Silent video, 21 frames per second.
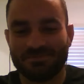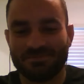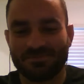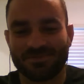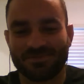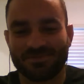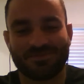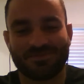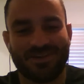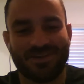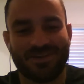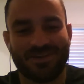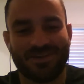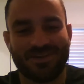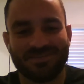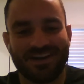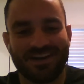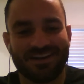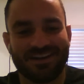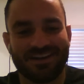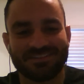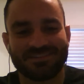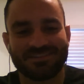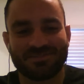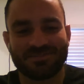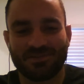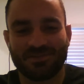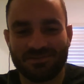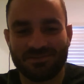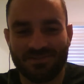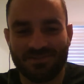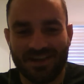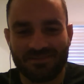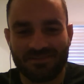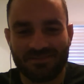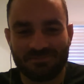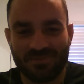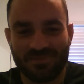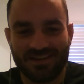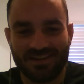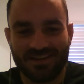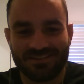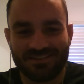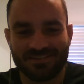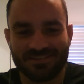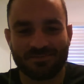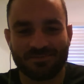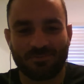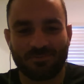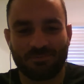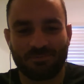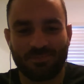up for 5 rounds, 25 minutes of